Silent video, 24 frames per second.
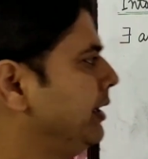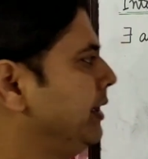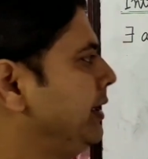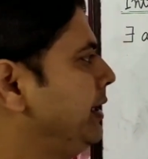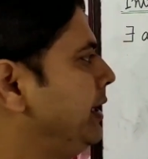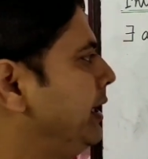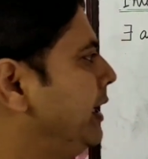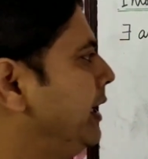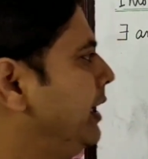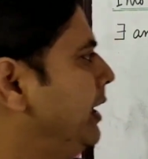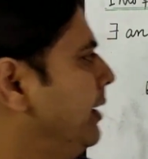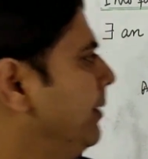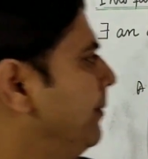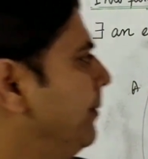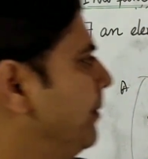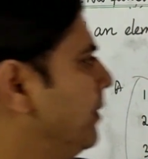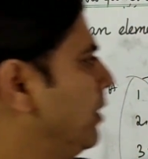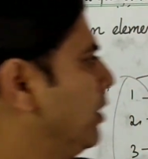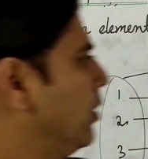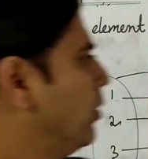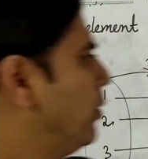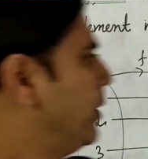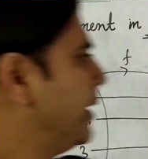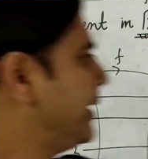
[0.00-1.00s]

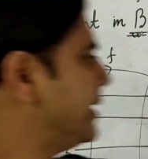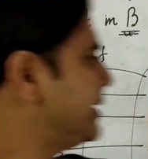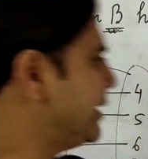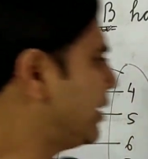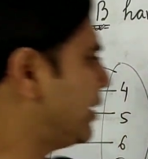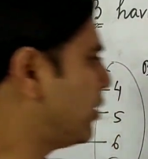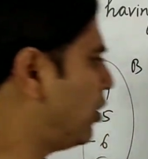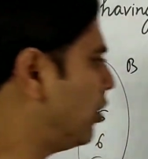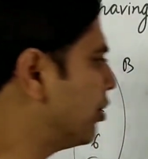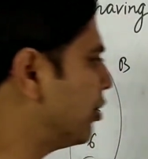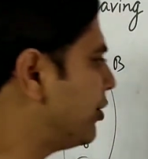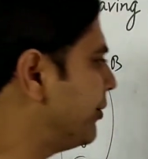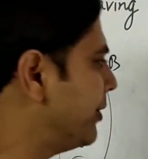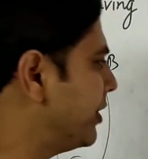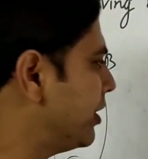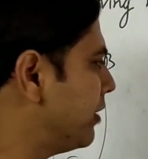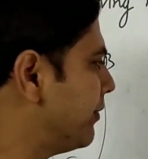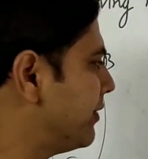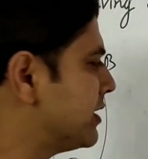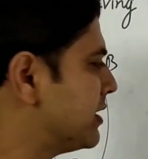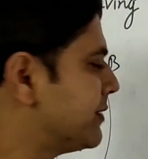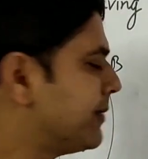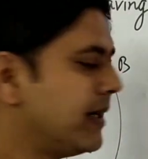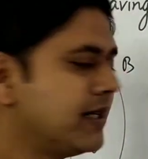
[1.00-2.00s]
Here, what is the
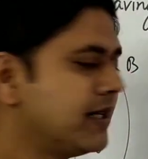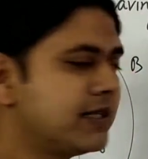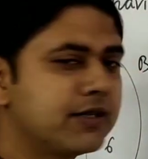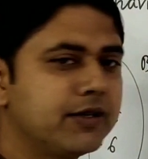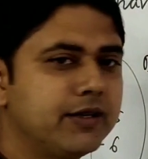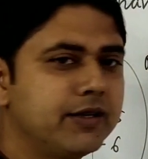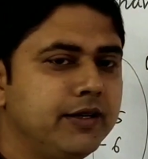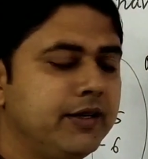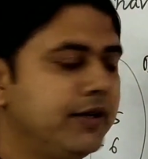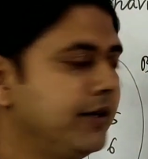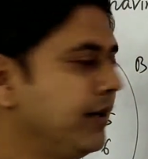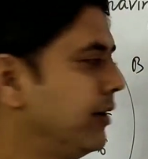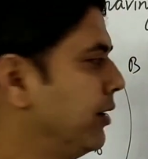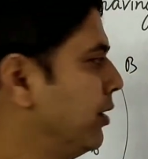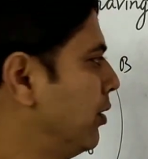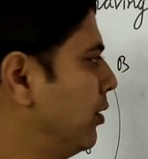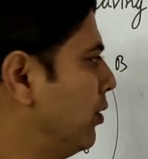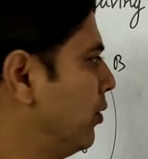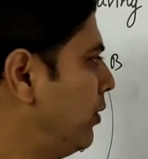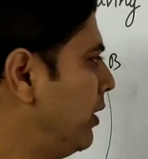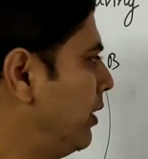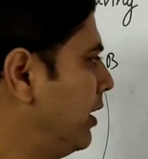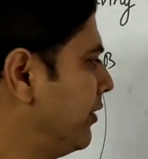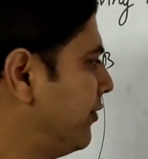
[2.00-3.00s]
codomain of this function?
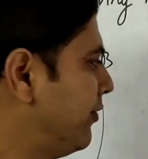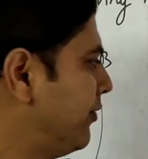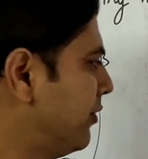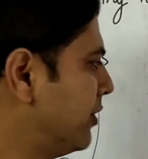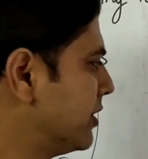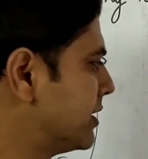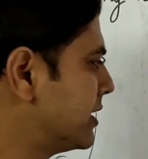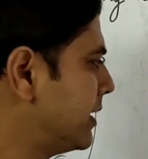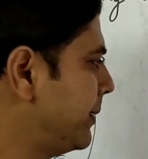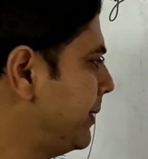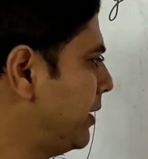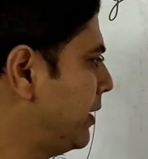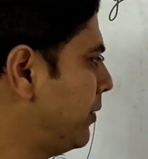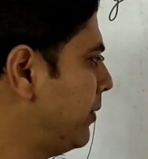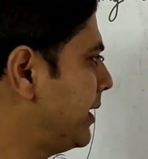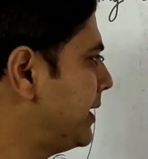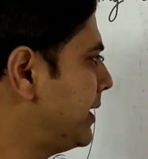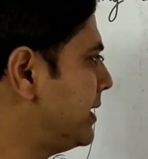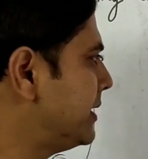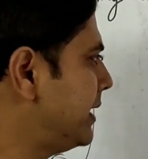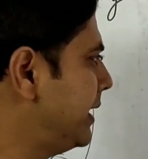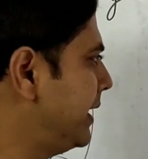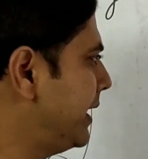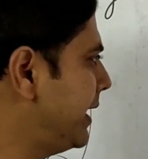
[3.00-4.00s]
1, 4, 7.
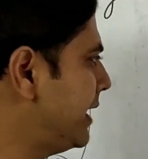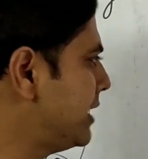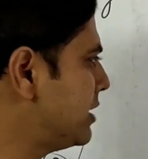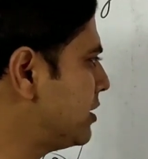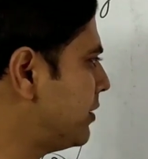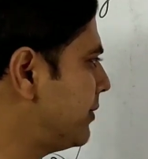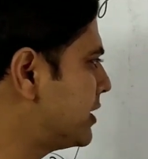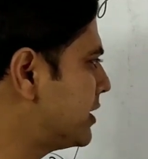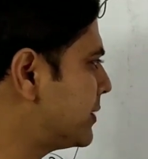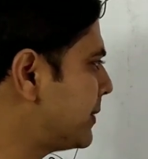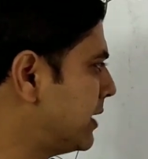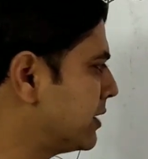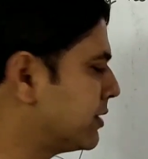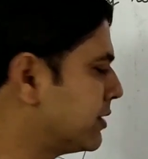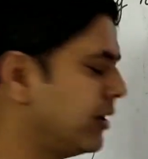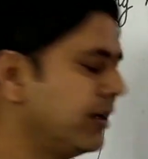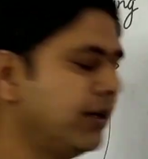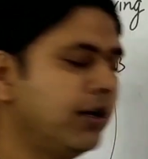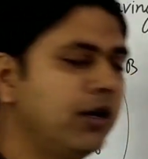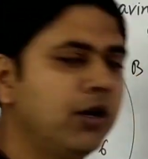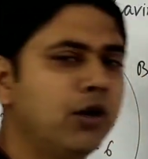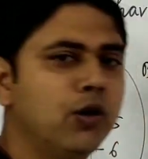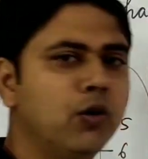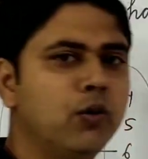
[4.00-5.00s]
What is the range of this
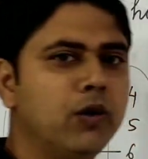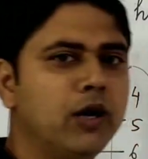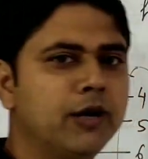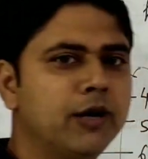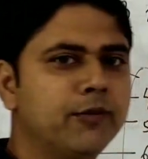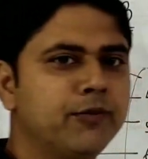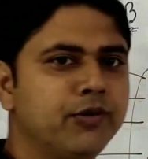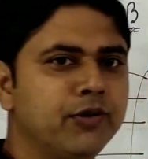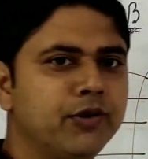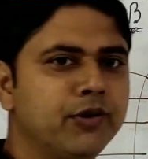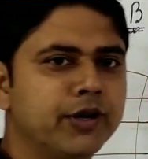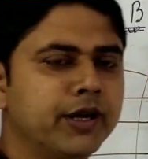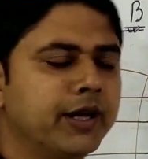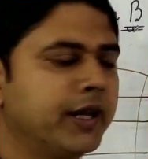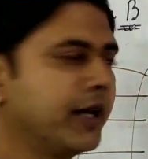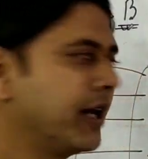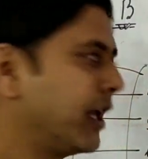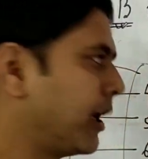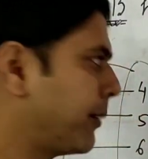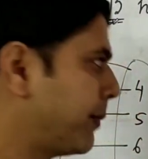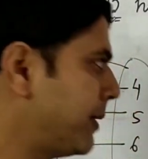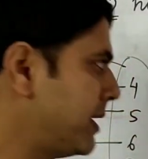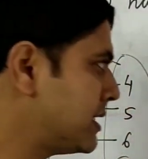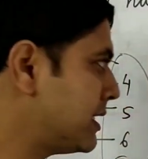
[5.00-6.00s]
function? 1, 4.
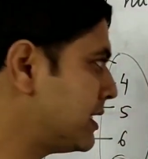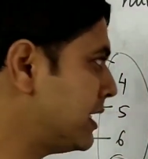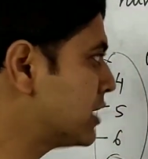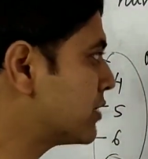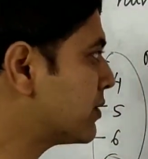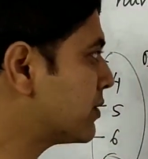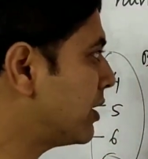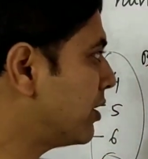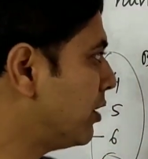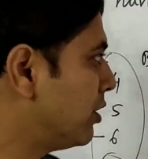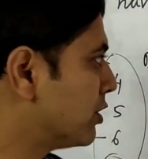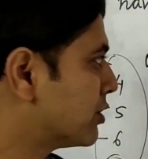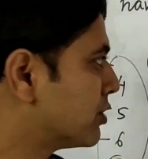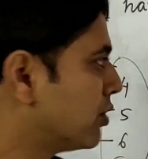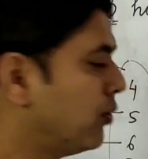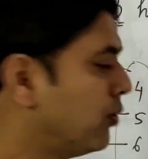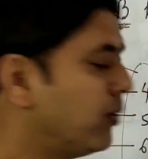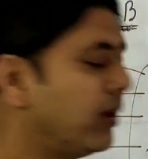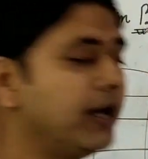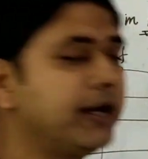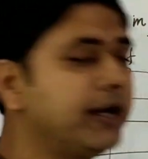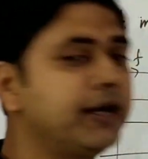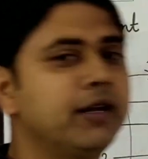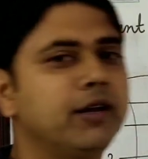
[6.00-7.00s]
That means this one
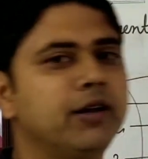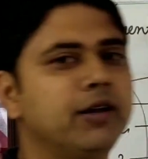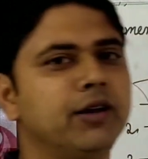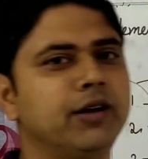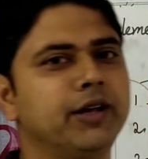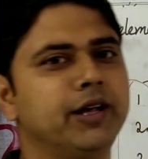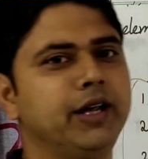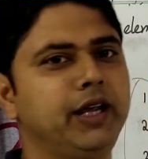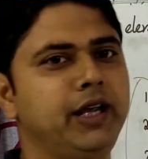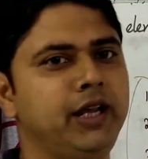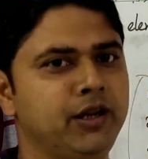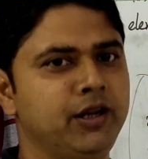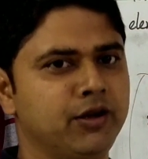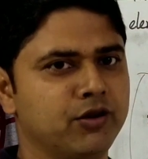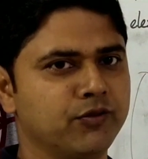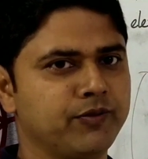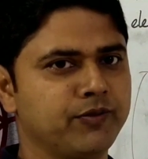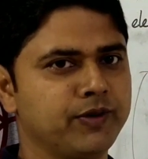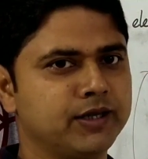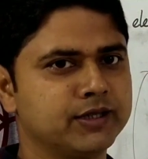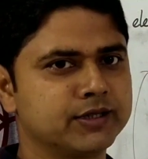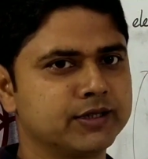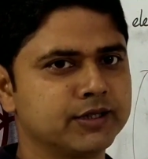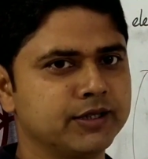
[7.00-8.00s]
also what? Into
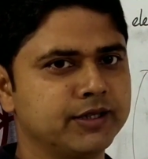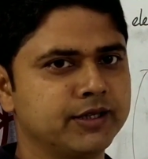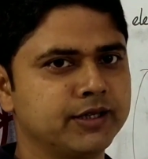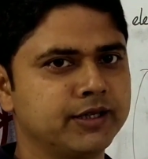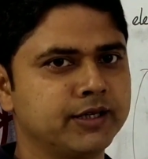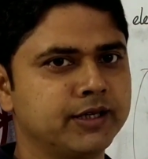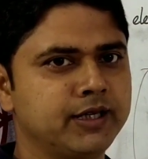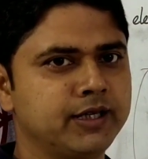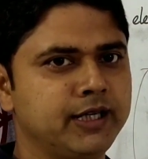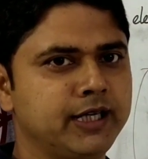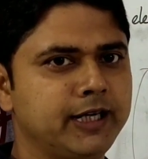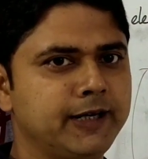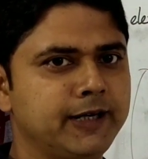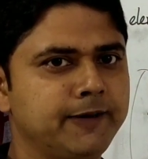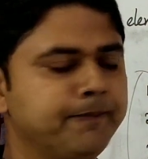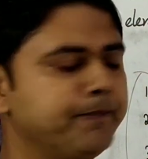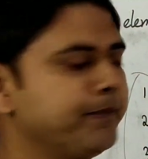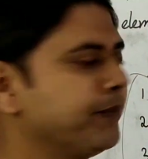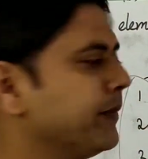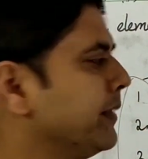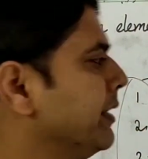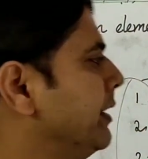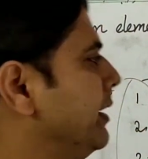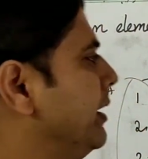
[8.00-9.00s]
function.
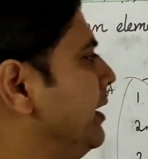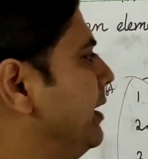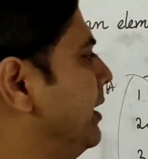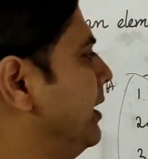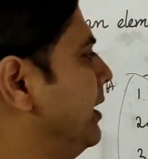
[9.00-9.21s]
Clear?